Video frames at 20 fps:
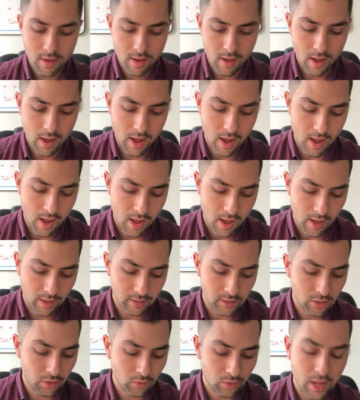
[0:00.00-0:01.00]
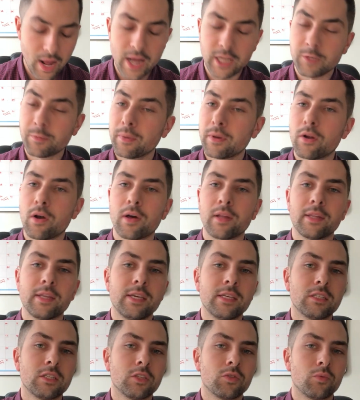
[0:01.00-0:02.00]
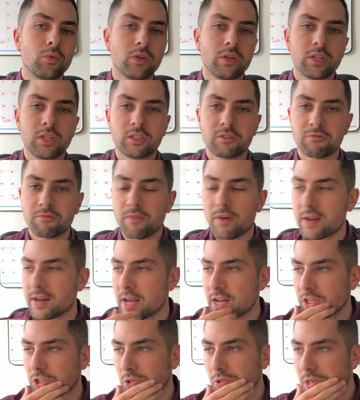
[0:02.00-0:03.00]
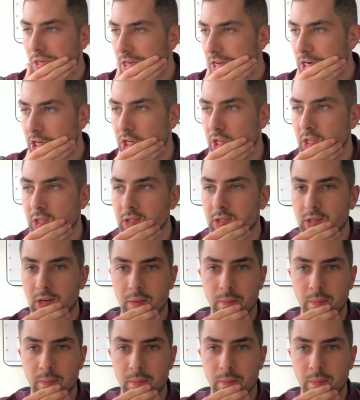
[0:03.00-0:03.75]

Uh, you know, last but not least is really just financial conditions.